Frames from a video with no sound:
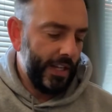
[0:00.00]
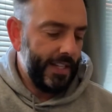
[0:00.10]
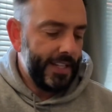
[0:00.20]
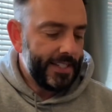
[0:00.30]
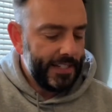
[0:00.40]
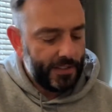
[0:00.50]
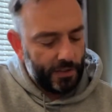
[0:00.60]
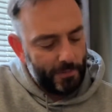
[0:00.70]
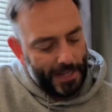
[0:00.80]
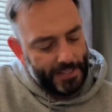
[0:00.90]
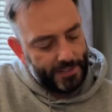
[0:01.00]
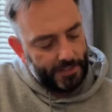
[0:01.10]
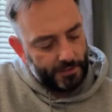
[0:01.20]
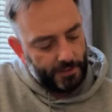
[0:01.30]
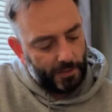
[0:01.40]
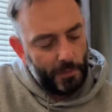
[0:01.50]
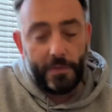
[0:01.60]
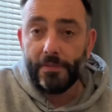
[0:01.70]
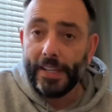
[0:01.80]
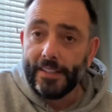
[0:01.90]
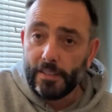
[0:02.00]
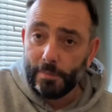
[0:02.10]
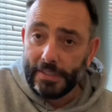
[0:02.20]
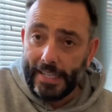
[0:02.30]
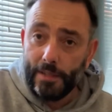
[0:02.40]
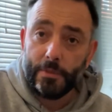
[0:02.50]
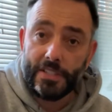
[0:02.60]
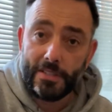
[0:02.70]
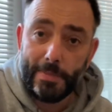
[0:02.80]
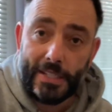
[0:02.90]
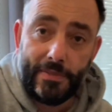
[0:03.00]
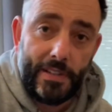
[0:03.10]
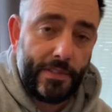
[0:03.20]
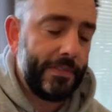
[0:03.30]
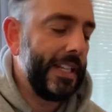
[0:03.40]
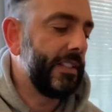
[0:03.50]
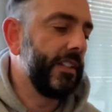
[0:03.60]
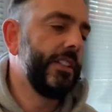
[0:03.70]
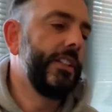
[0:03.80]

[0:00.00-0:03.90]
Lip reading: easy to do bends and to move your fingers up and down, which is the benefit of a flatter